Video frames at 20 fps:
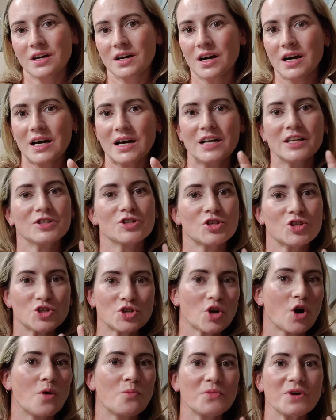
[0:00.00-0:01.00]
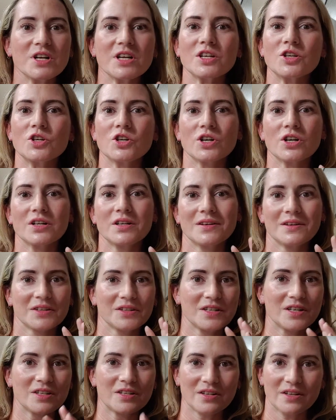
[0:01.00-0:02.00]
Uh, and so many good
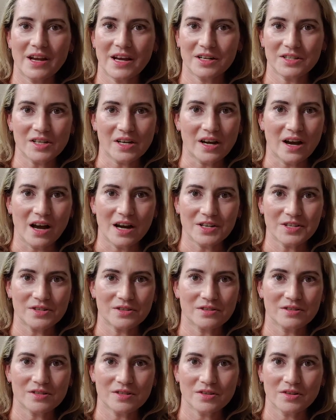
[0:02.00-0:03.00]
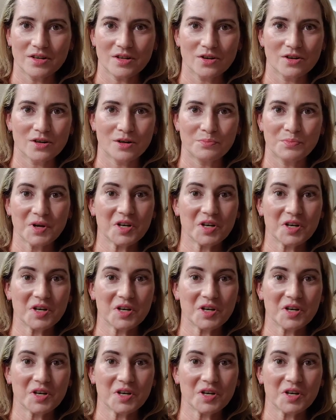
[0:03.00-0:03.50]
in, antioxidants in here.